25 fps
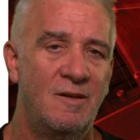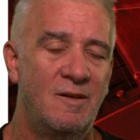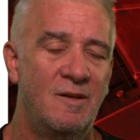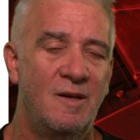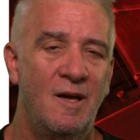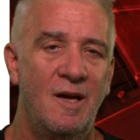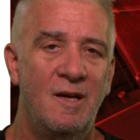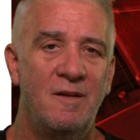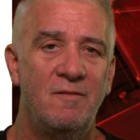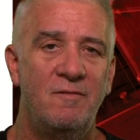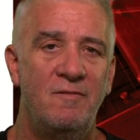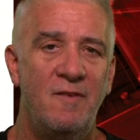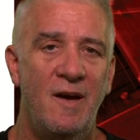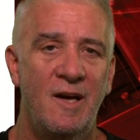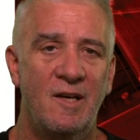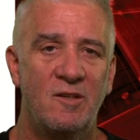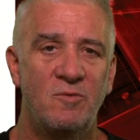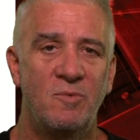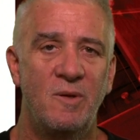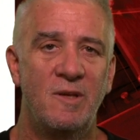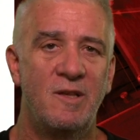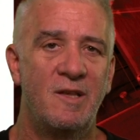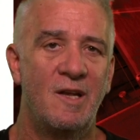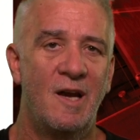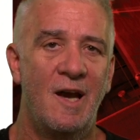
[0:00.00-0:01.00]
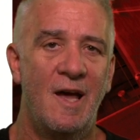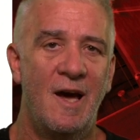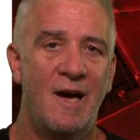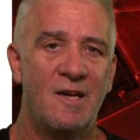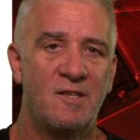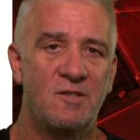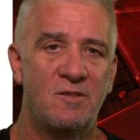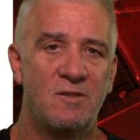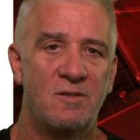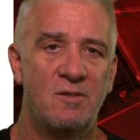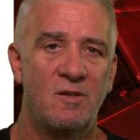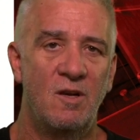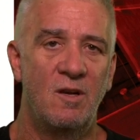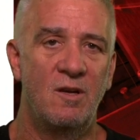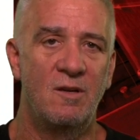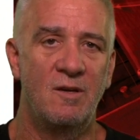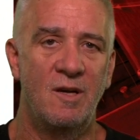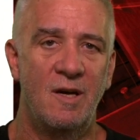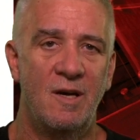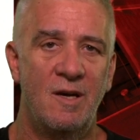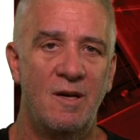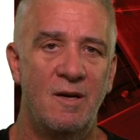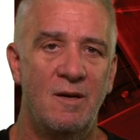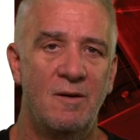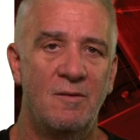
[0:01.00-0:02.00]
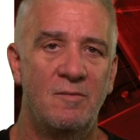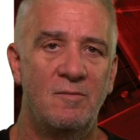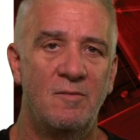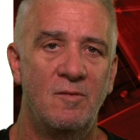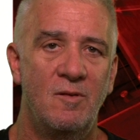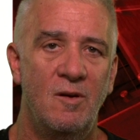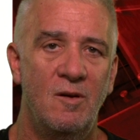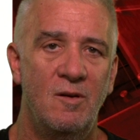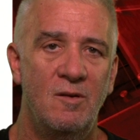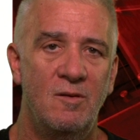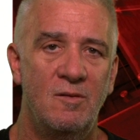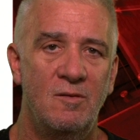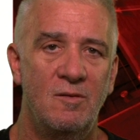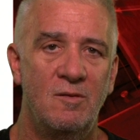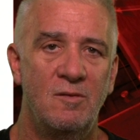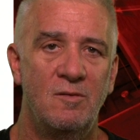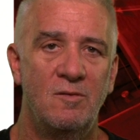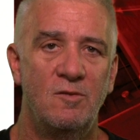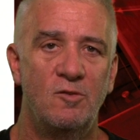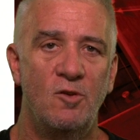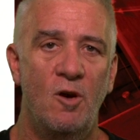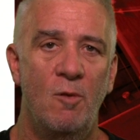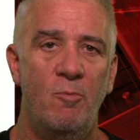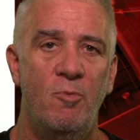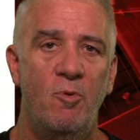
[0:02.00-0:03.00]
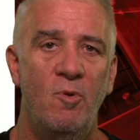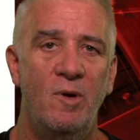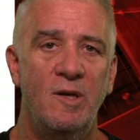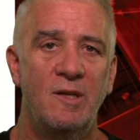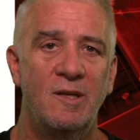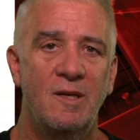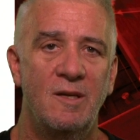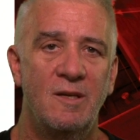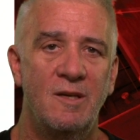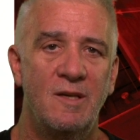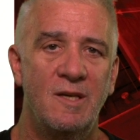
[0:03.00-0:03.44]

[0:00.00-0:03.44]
And in fact, with the last dot point,